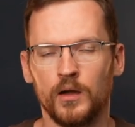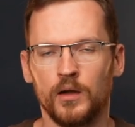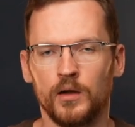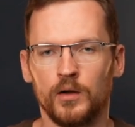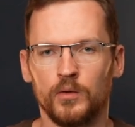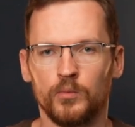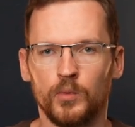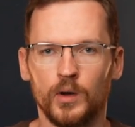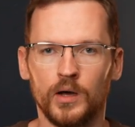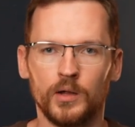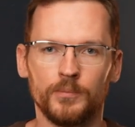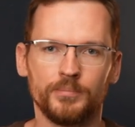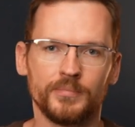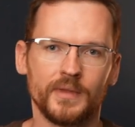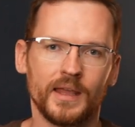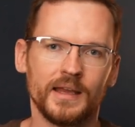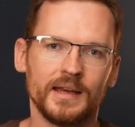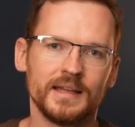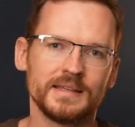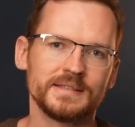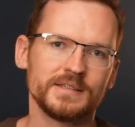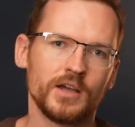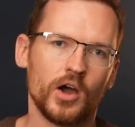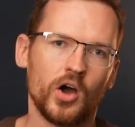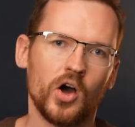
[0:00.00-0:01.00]
Well, it
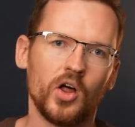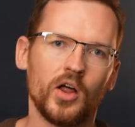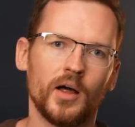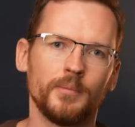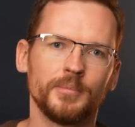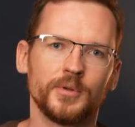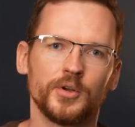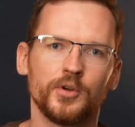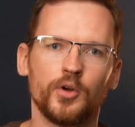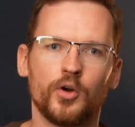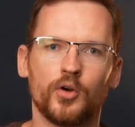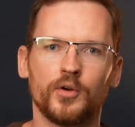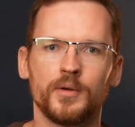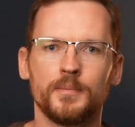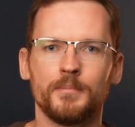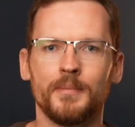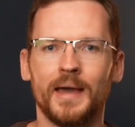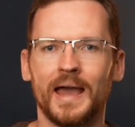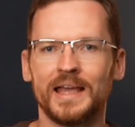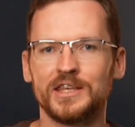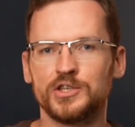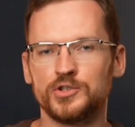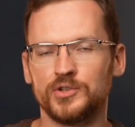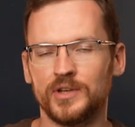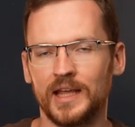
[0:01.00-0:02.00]
is all up to your
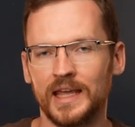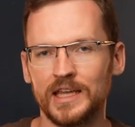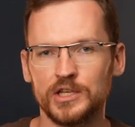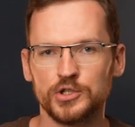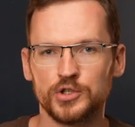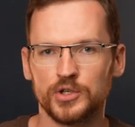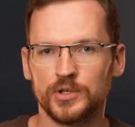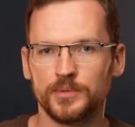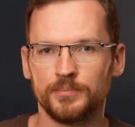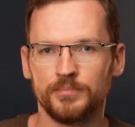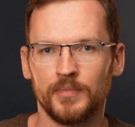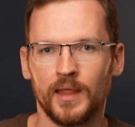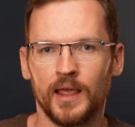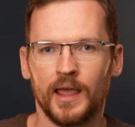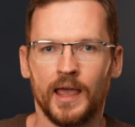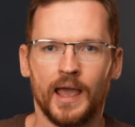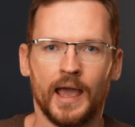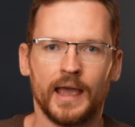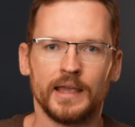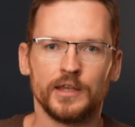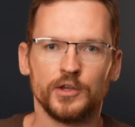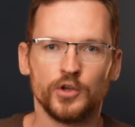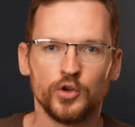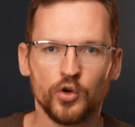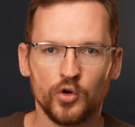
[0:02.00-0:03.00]
imagination
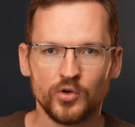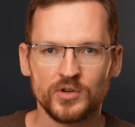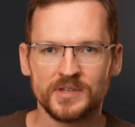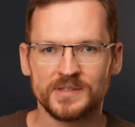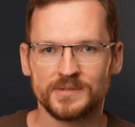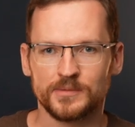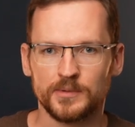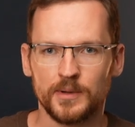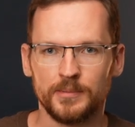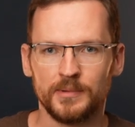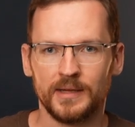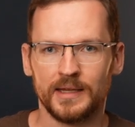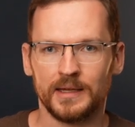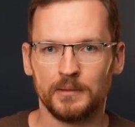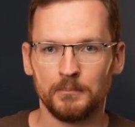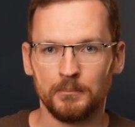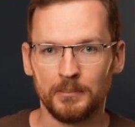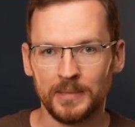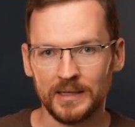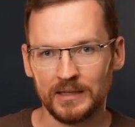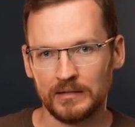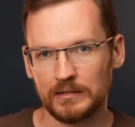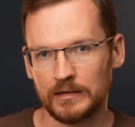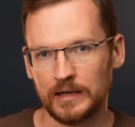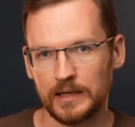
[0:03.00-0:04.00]
and your scripting
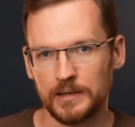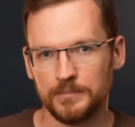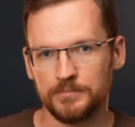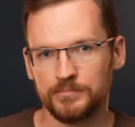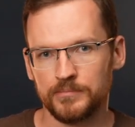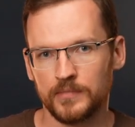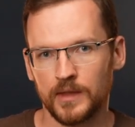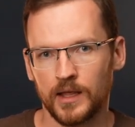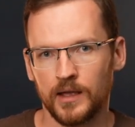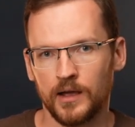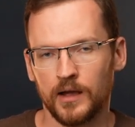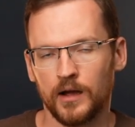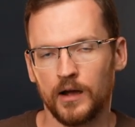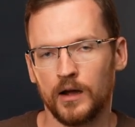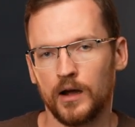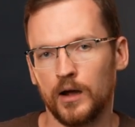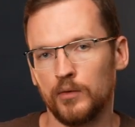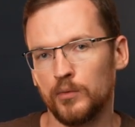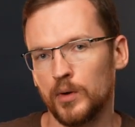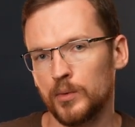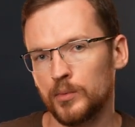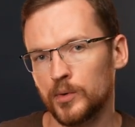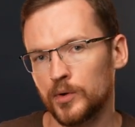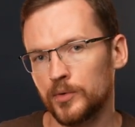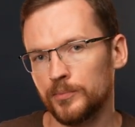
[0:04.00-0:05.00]
ability.
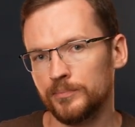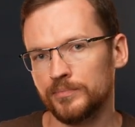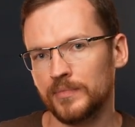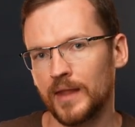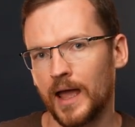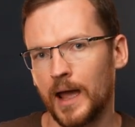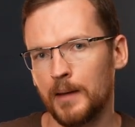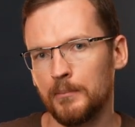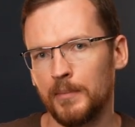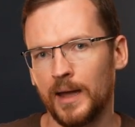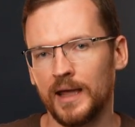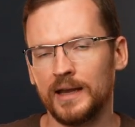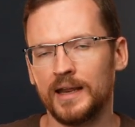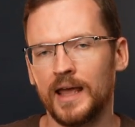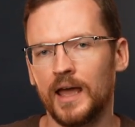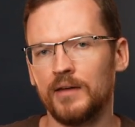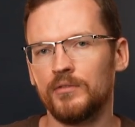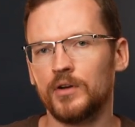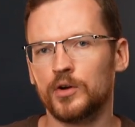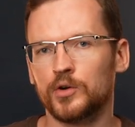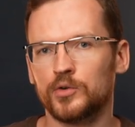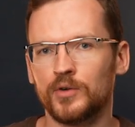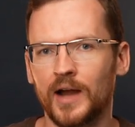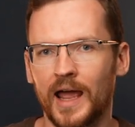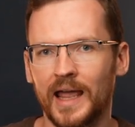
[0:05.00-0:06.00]
However, I might have
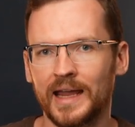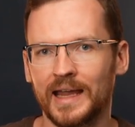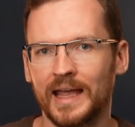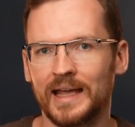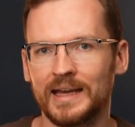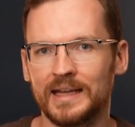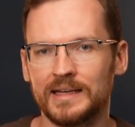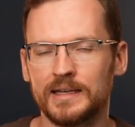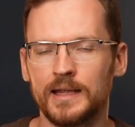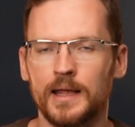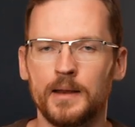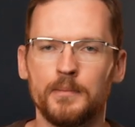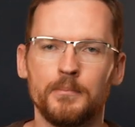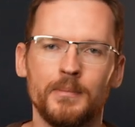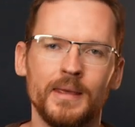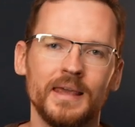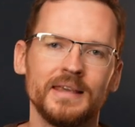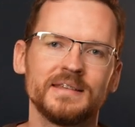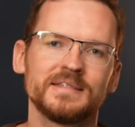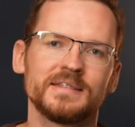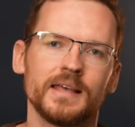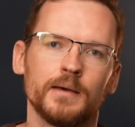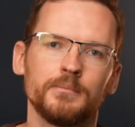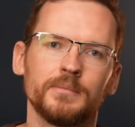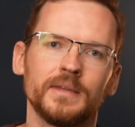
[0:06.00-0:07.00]
a crack at it and make
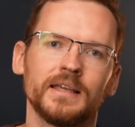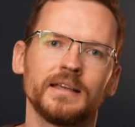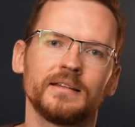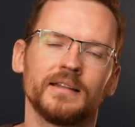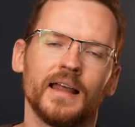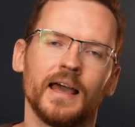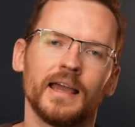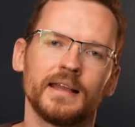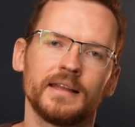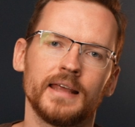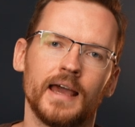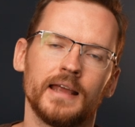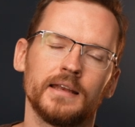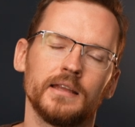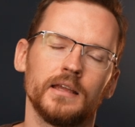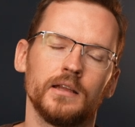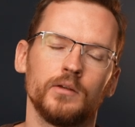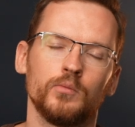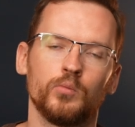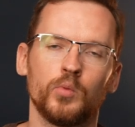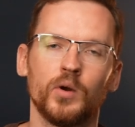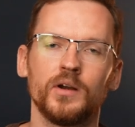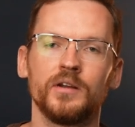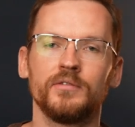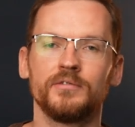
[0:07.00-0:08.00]
something like that
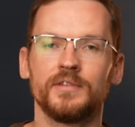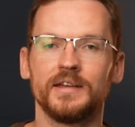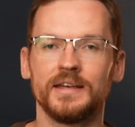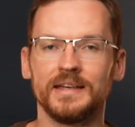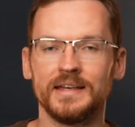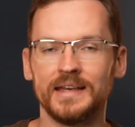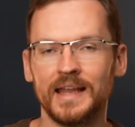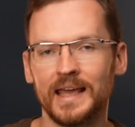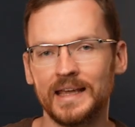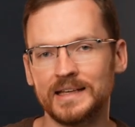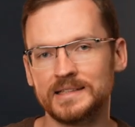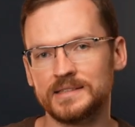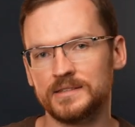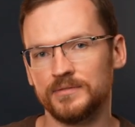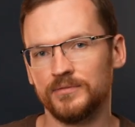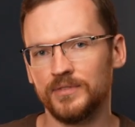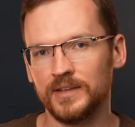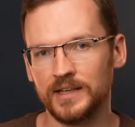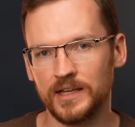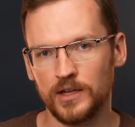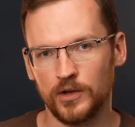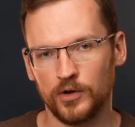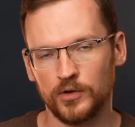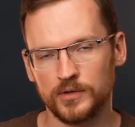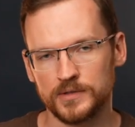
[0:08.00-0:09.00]
in one of the next
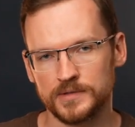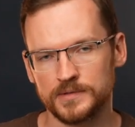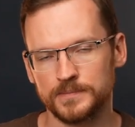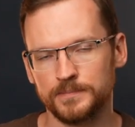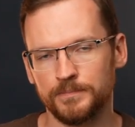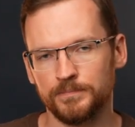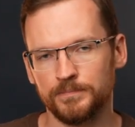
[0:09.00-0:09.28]
videos.